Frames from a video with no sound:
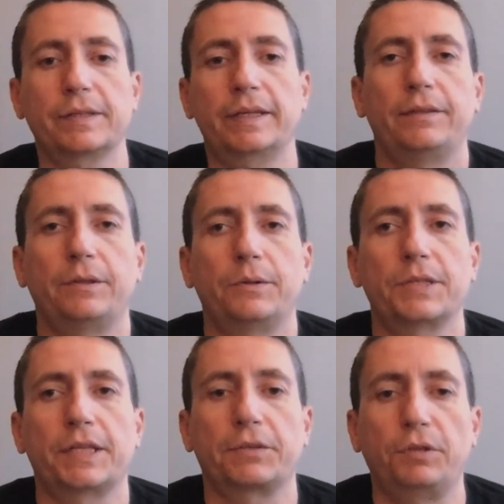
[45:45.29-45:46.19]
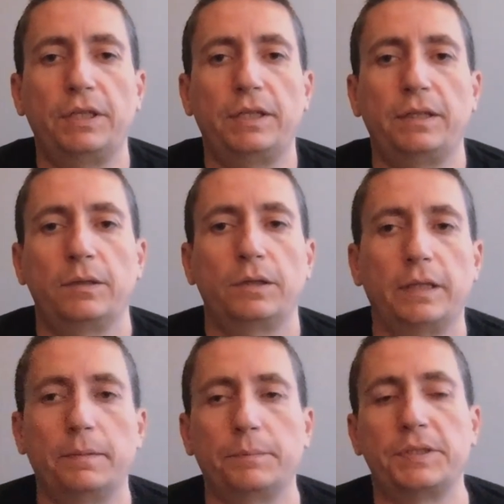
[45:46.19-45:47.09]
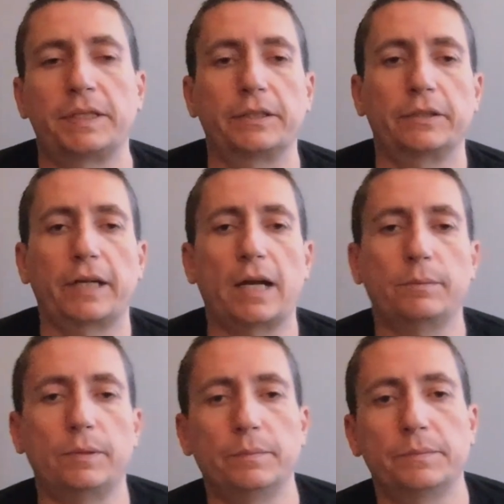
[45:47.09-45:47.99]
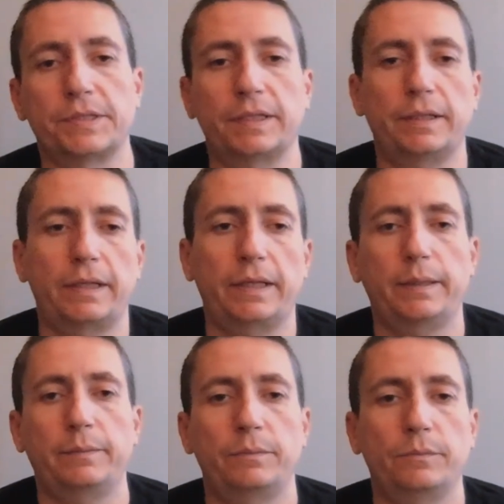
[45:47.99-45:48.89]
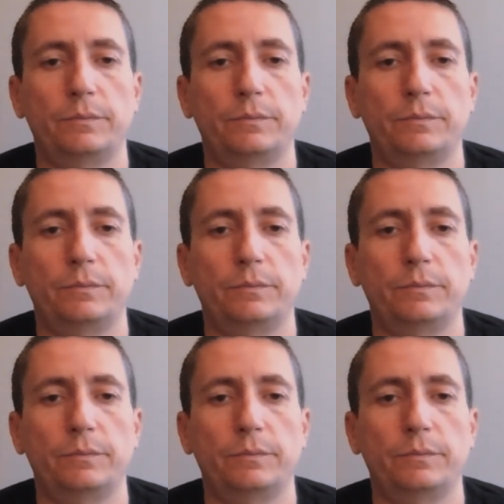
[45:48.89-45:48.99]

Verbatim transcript: Like, there's like three in particular albums that I